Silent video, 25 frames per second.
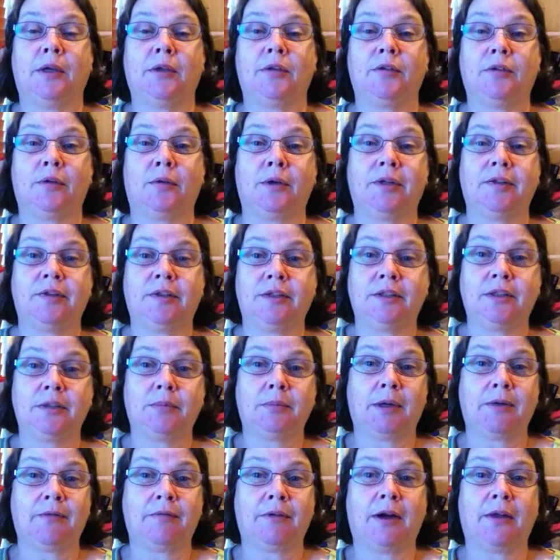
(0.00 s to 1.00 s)
So I said to
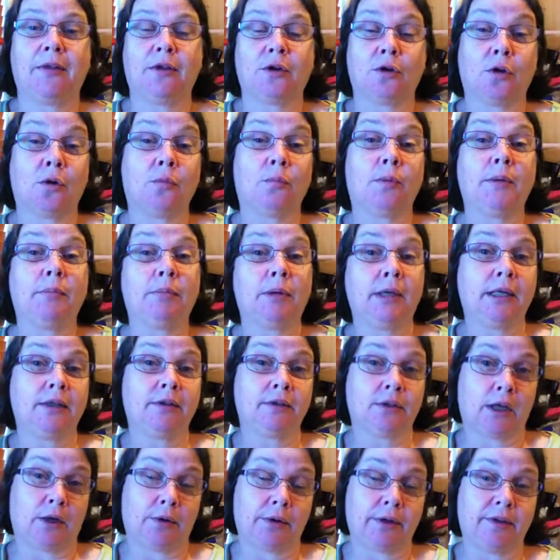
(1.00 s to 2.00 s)
my father, could we please
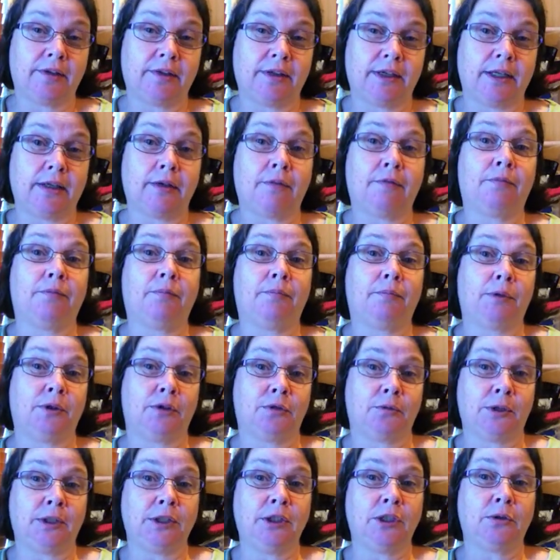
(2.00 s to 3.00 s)
go and see if
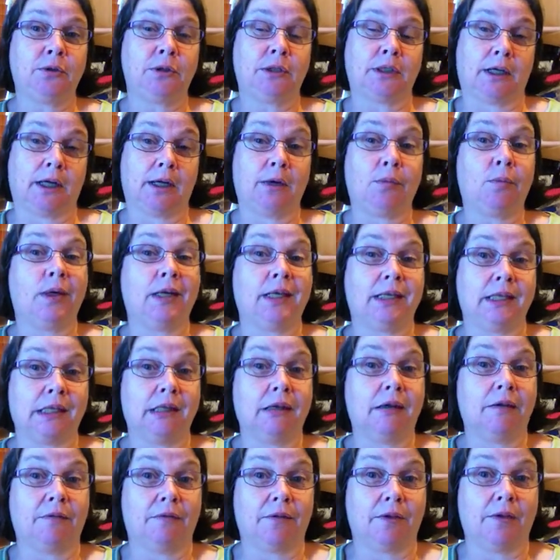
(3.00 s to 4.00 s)
between you and I we can
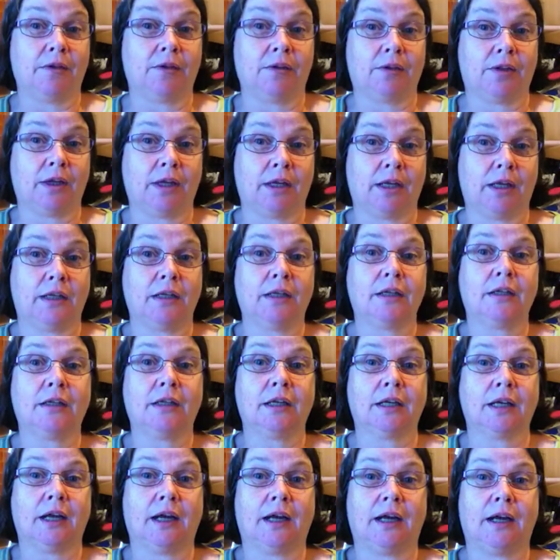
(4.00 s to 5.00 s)
lift this thing into the
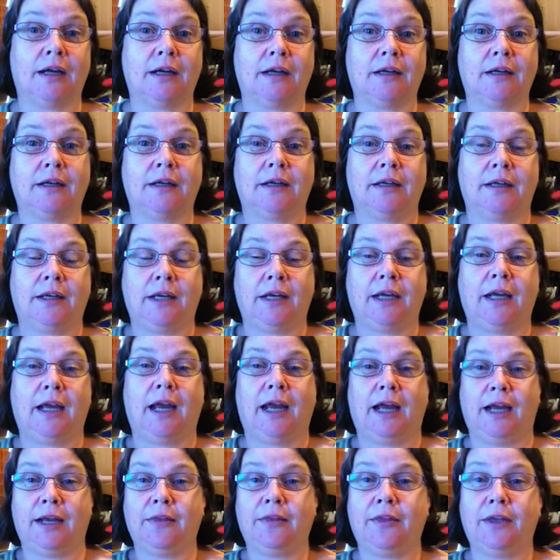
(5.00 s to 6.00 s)
car
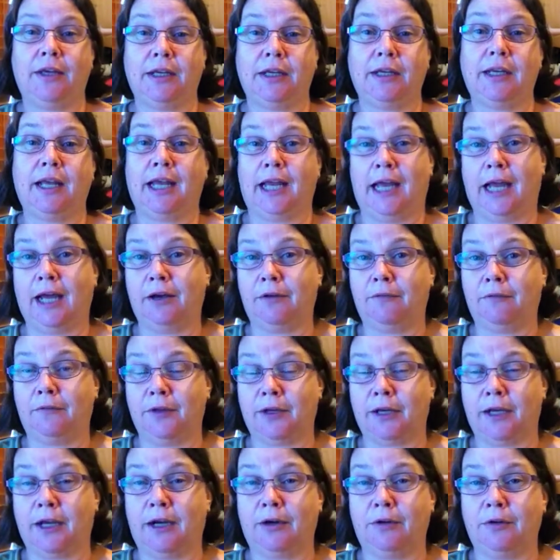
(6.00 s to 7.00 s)
and then out of the
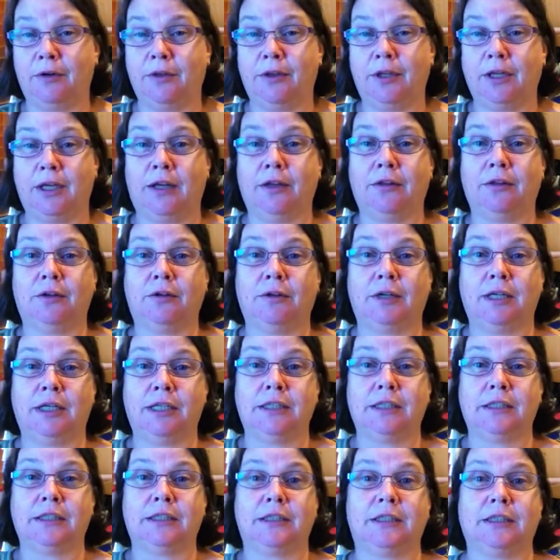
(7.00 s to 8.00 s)
car at the other
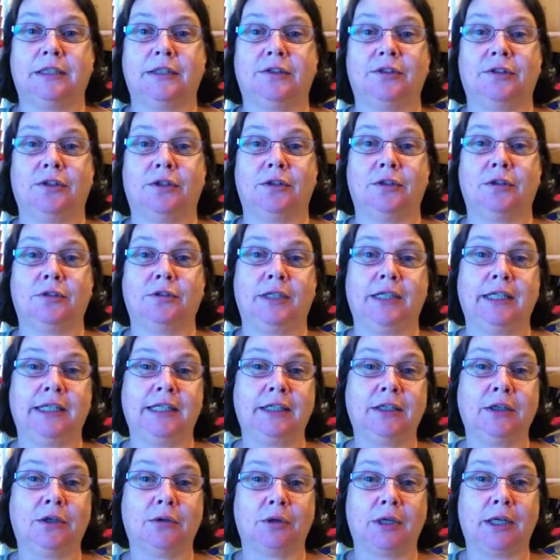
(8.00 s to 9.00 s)
end. So he
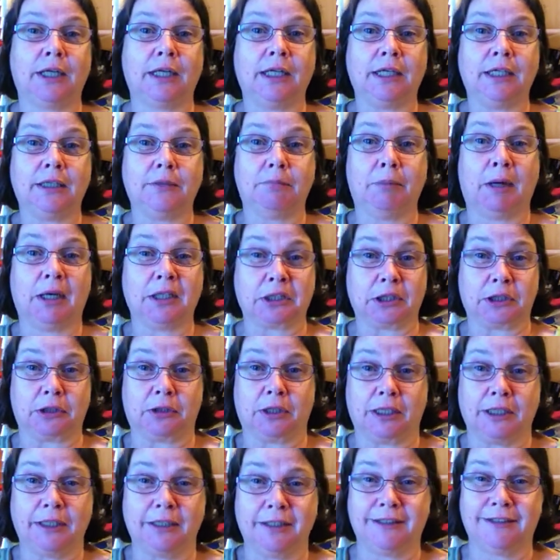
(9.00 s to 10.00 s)
agreed,
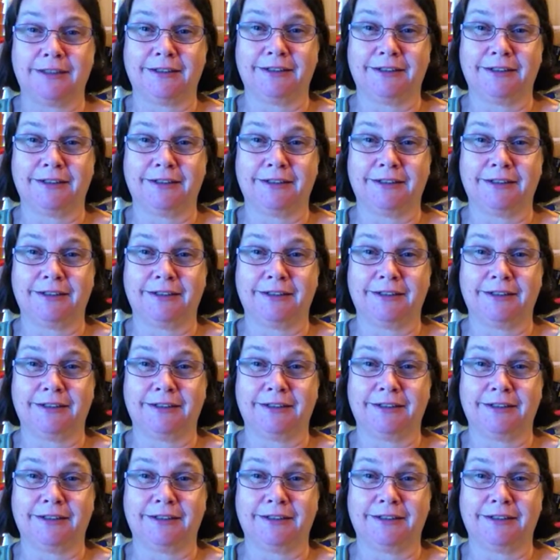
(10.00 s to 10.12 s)
muttering.